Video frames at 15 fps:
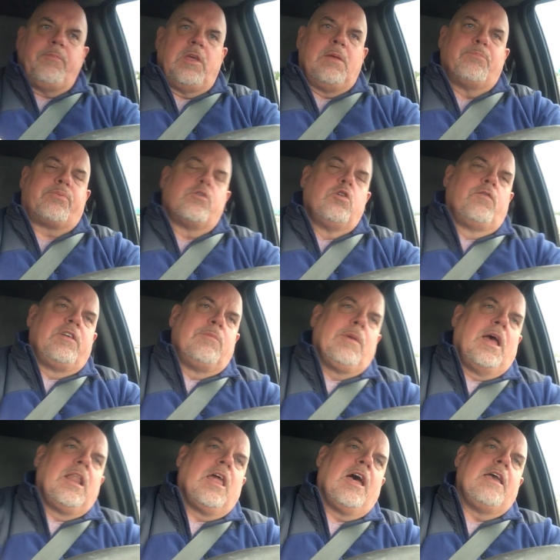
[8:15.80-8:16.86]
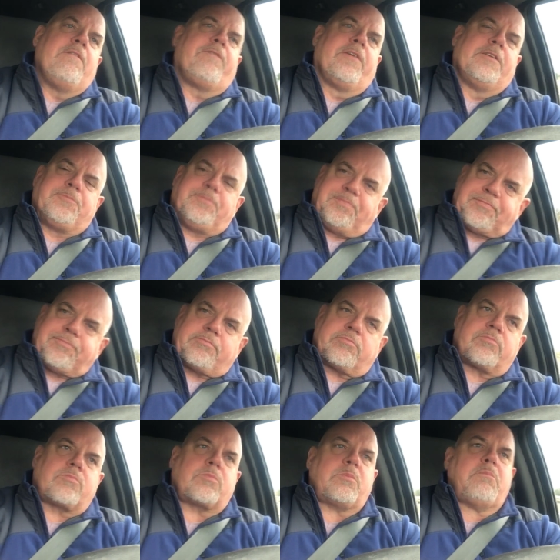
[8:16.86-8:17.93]
improving my life
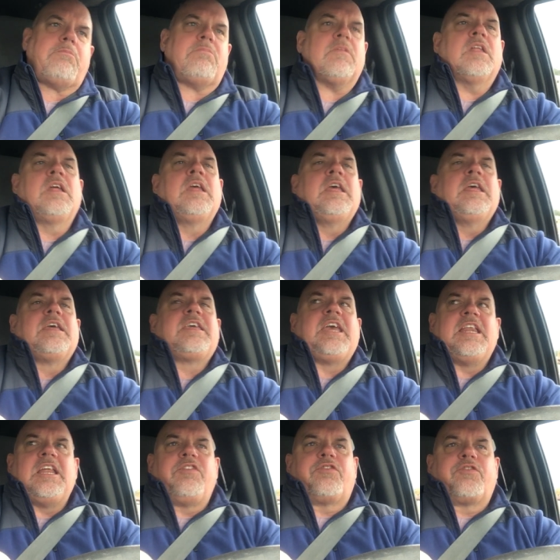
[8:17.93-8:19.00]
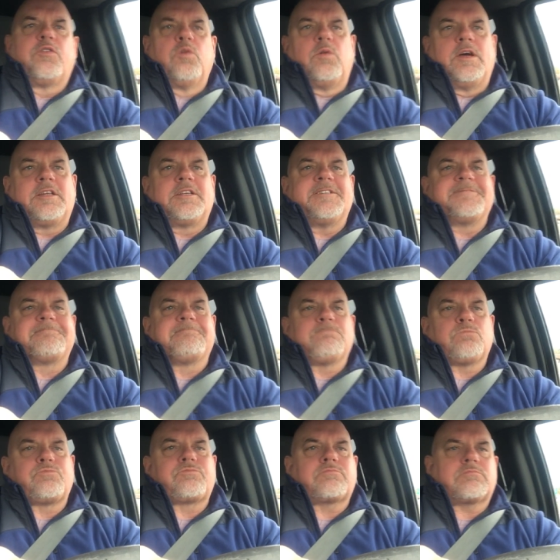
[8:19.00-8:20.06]
and getting through it.
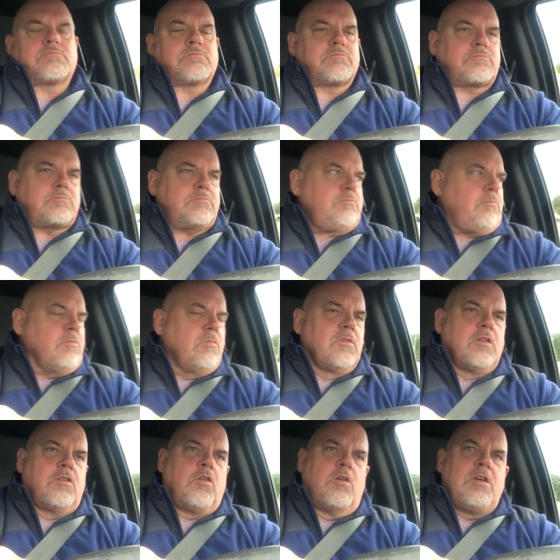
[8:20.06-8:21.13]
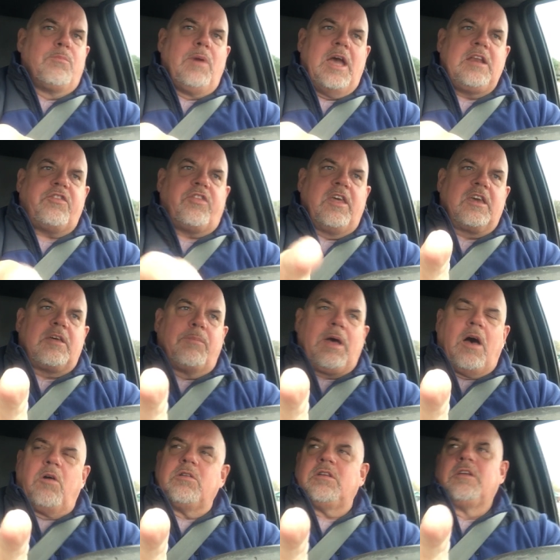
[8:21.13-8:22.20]
So you might think
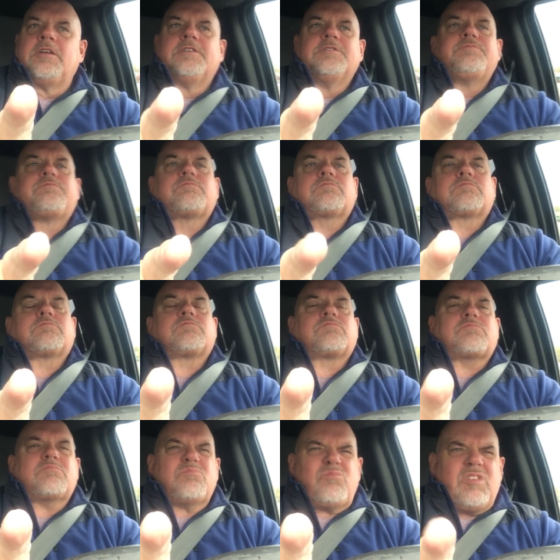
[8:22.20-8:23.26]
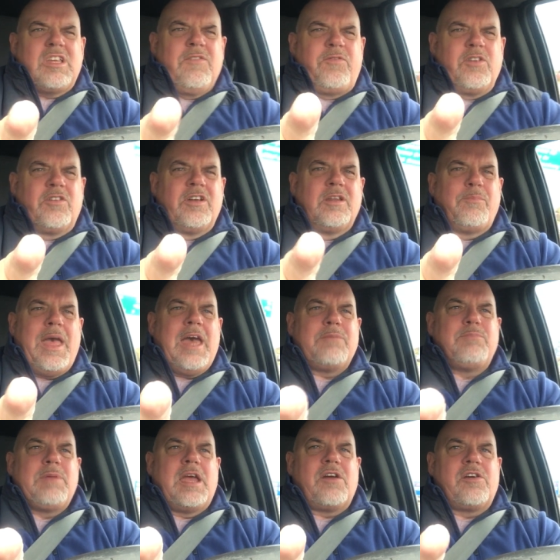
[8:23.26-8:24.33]
about if you're in a
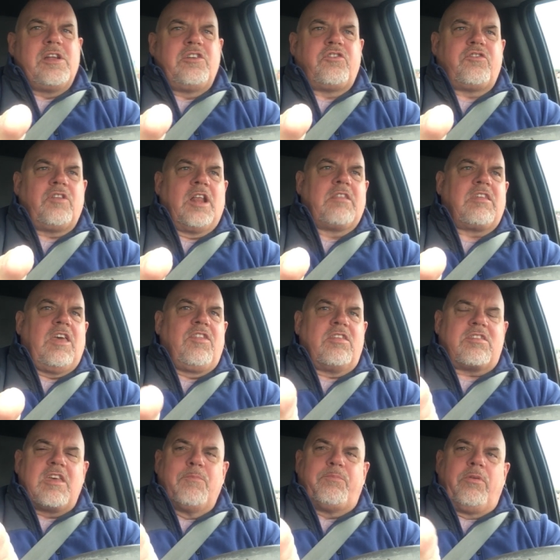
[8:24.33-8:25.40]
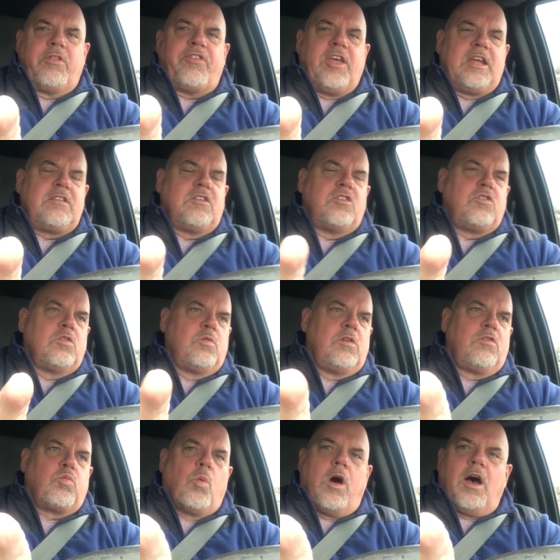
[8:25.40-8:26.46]
bad marriage, let's say the simple thing to do
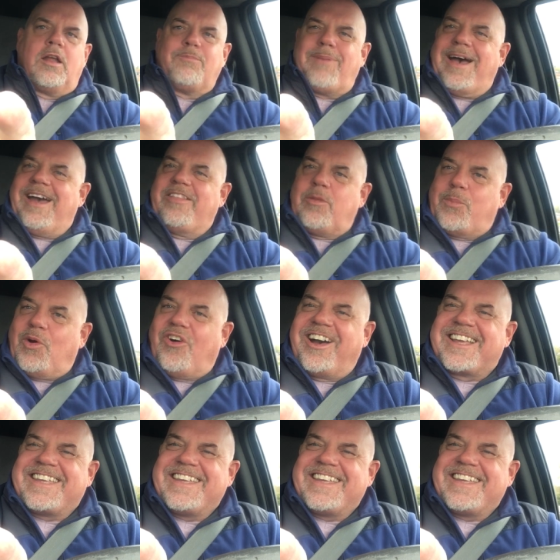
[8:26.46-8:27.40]
is one, buy the book